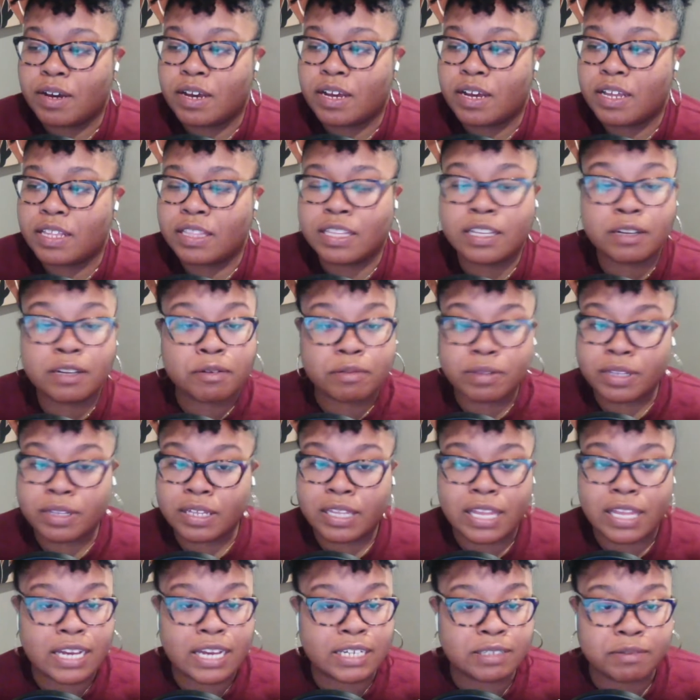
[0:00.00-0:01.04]
Literally
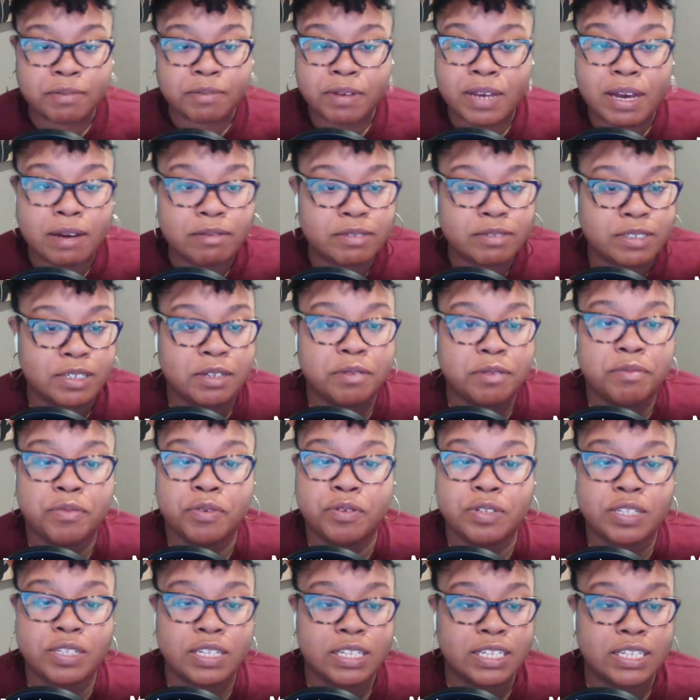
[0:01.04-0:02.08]
last week I was in the
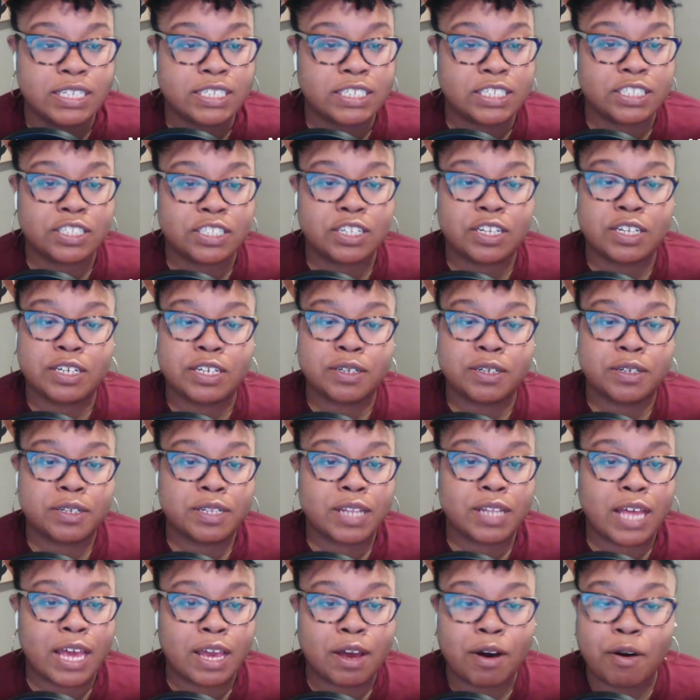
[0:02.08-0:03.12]
mood to listen to
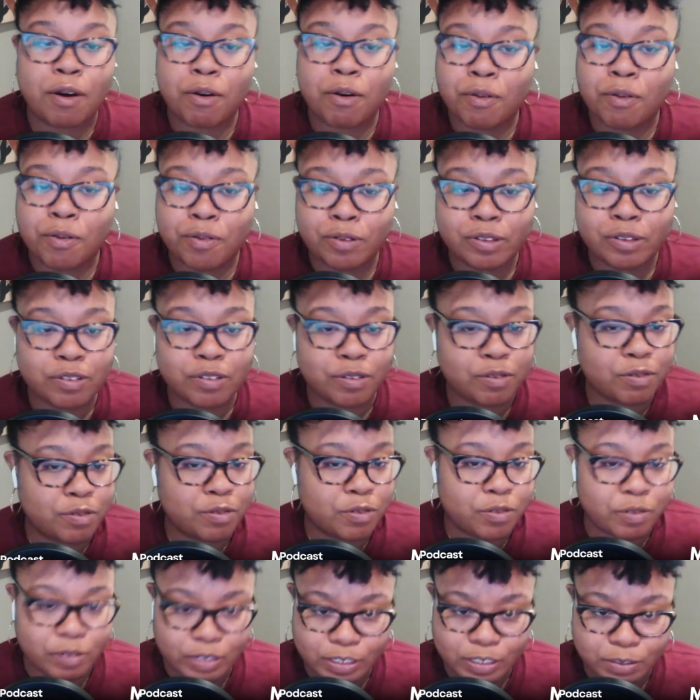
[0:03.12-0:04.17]
like old school
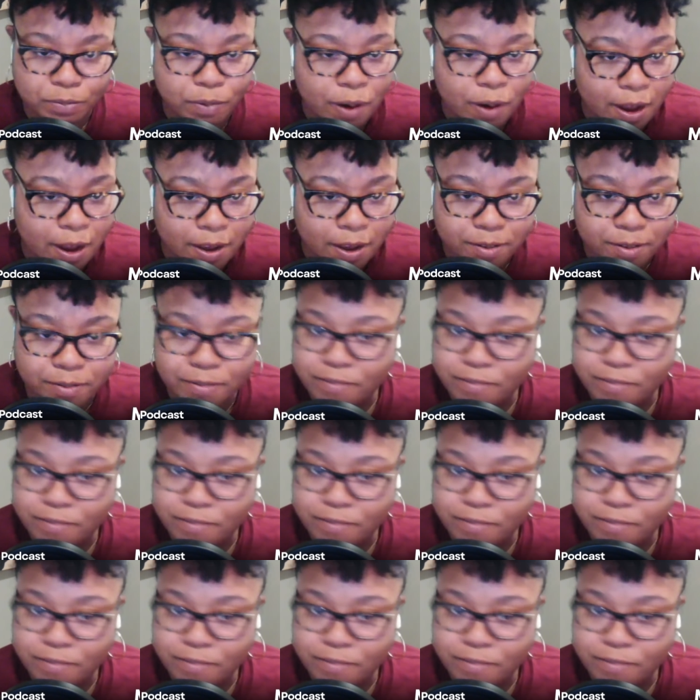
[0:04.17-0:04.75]
Chris Brown.